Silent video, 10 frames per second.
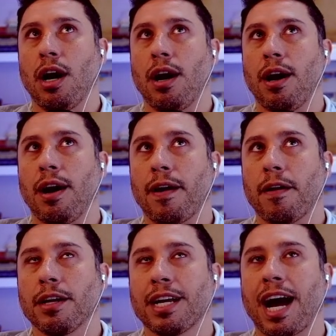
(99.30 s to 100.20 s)

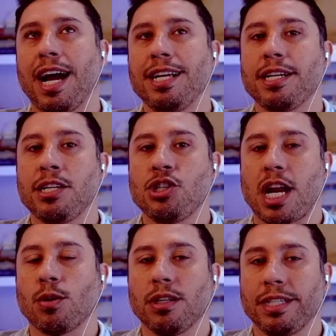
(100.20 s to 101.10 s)
guys in
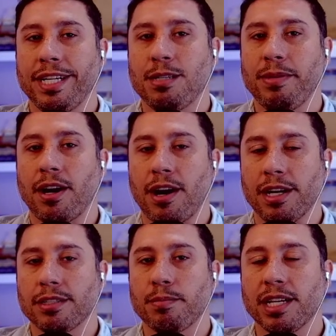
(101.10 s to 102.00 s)
general need to be
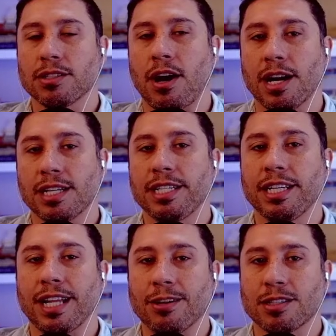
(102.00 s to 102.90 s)
honest, because honesty
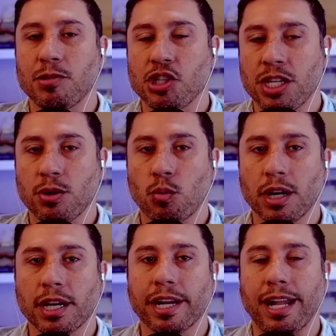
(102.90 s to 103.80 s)
allows the machine to
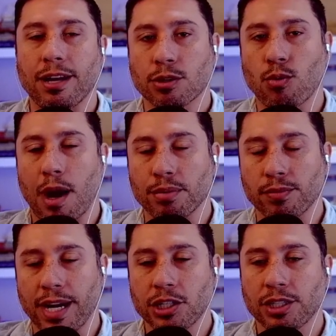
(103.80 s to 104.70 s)
work, it allows
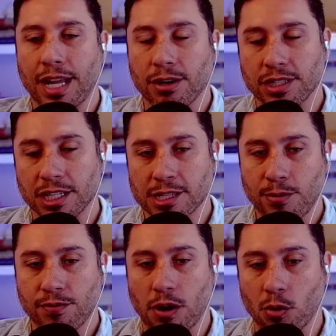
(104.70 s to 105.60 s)
cooperation, allows things to
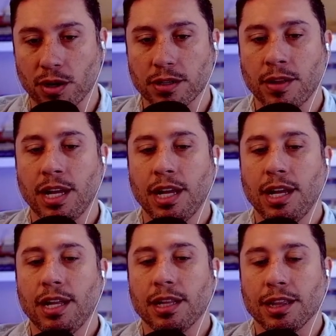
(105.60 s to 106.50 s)
move forward.
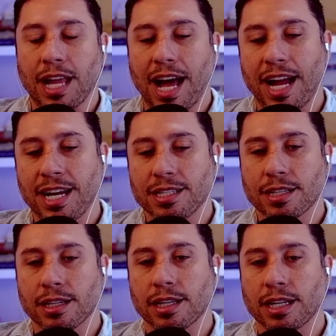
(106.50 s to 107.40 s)

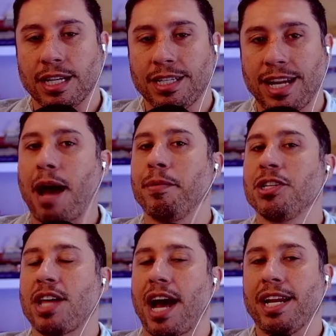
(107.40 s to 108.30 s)
Lies can
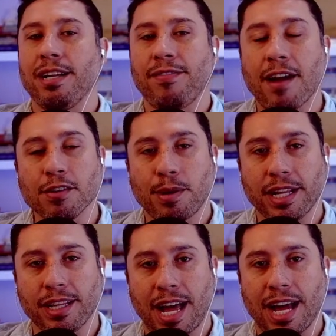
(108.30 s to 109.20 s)
damage that, and if
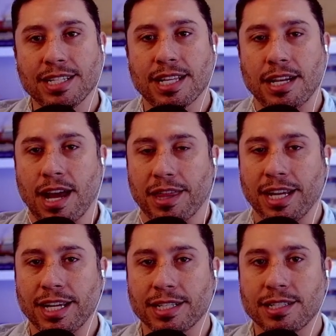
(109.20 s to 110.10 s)
everybody lies, then
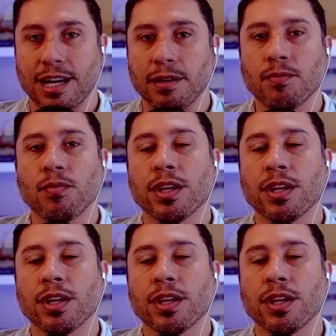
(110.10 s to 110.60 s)
nothing gets done.